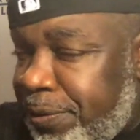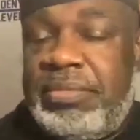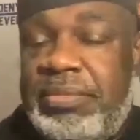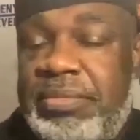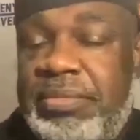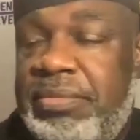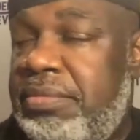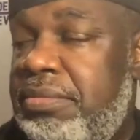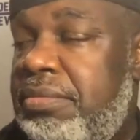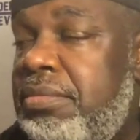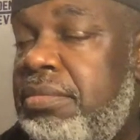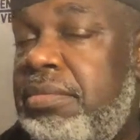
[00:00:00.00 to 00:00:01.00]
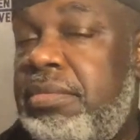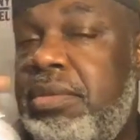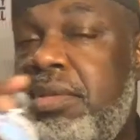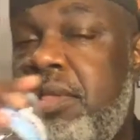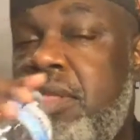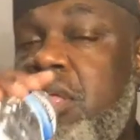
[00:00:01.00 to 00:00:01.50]
Might need a booster.
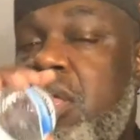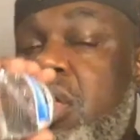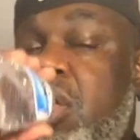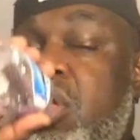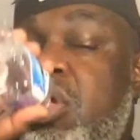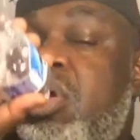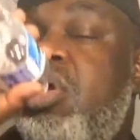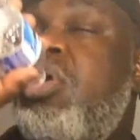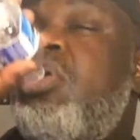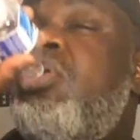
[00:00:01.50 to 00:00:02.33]
Might need a